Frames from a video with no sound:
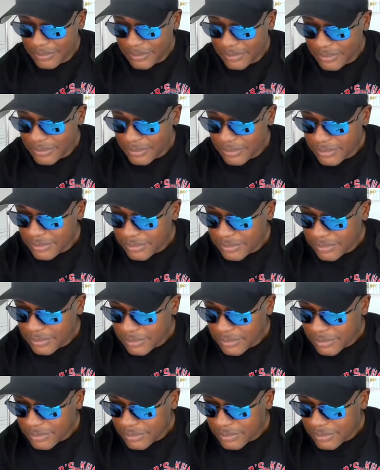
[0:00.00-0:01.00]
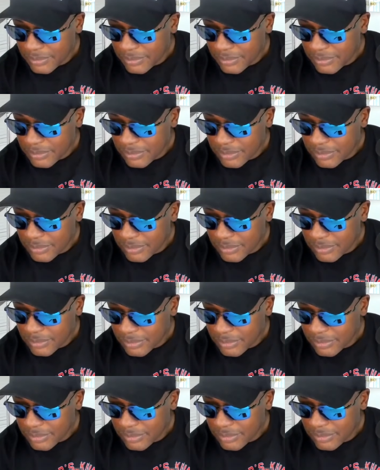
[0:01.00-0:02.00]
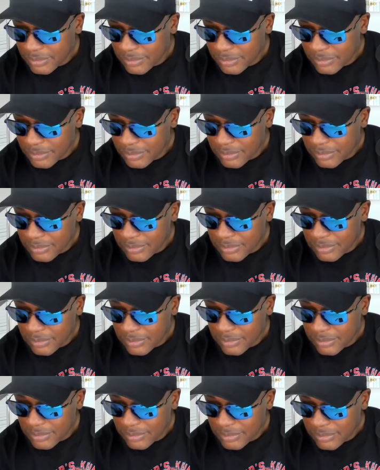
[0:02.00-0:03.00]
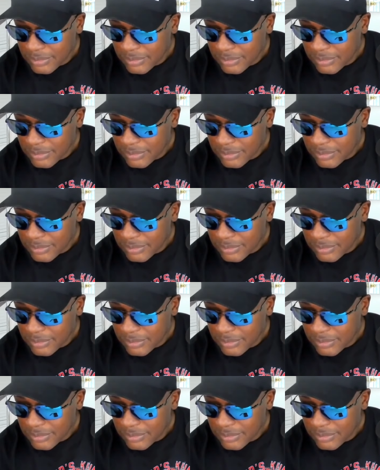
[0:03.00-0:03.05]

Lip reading: No one is speaking in this clip.